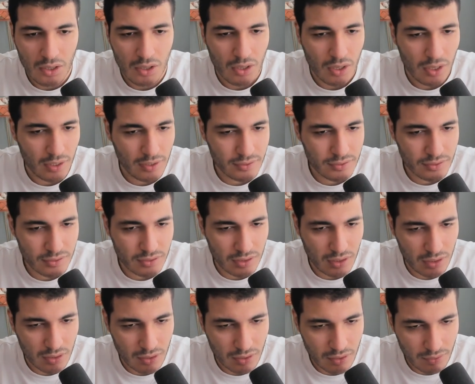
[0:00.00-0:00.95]
It's
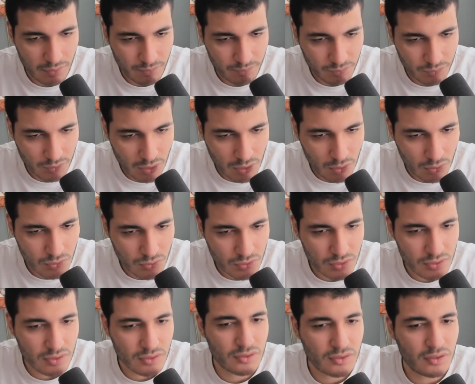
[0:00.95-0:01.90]
um,
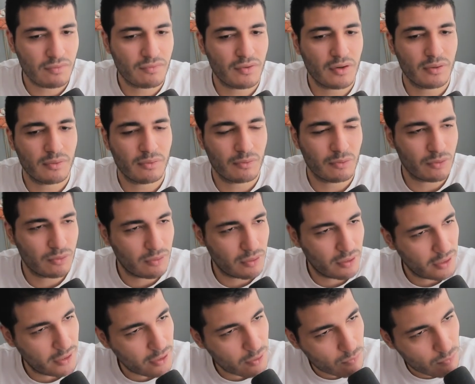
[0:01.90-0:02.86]
closest to server
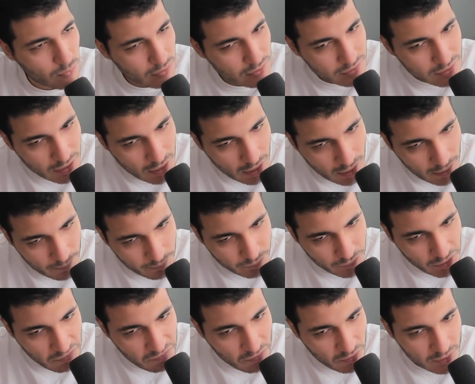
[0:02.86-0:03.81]
equals um,
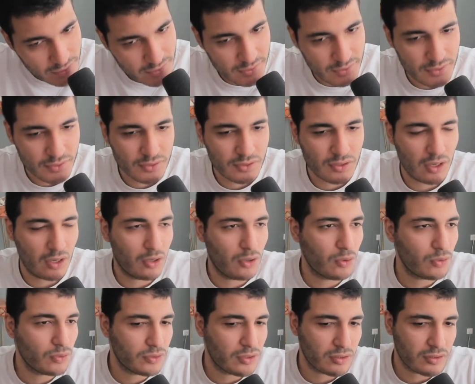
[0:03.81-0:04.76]
fastest
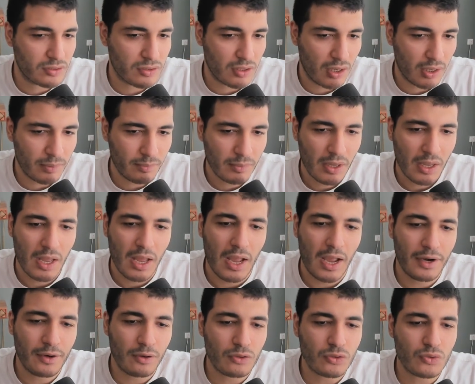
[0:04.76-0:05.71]
load time.
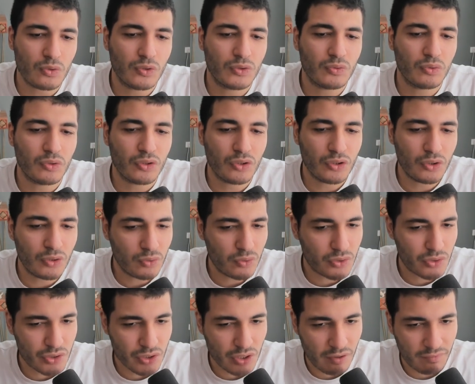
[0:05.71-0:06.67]
And also it will reduce
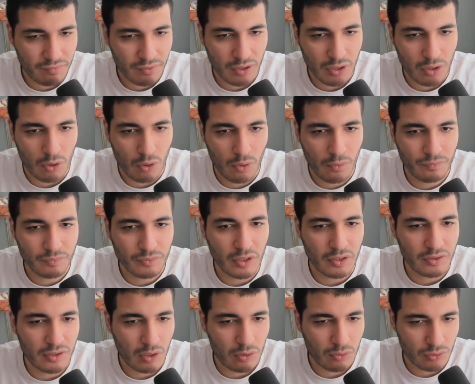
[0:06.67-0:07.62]
traffic on
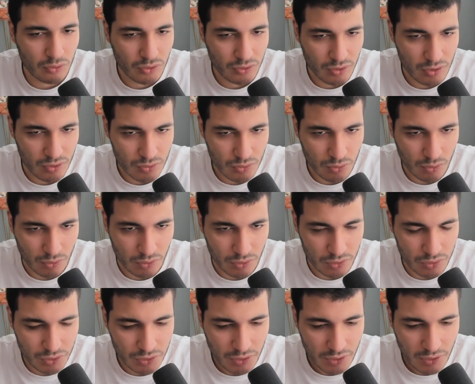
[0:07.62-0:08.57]
the original
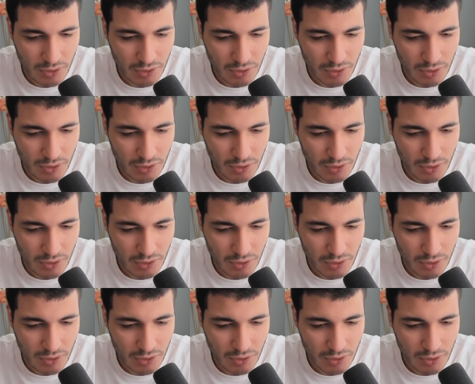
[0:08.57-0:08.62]
storage.